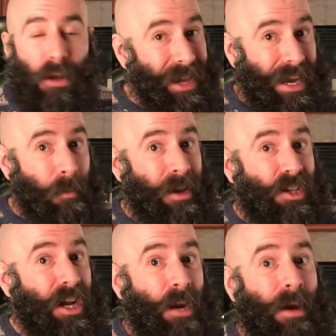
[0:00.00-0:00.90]
now again, I'm not
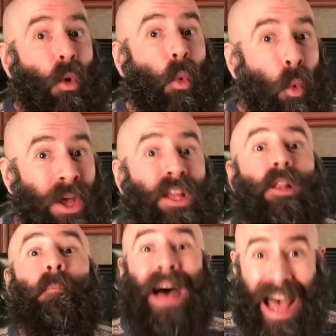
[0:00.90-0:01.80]
talking about
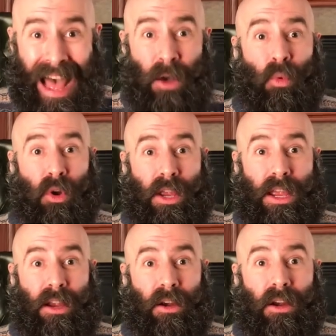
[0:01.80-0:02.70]
willpower
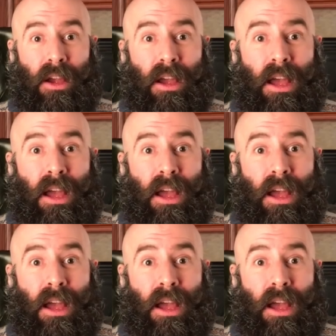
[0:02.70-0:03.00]
here.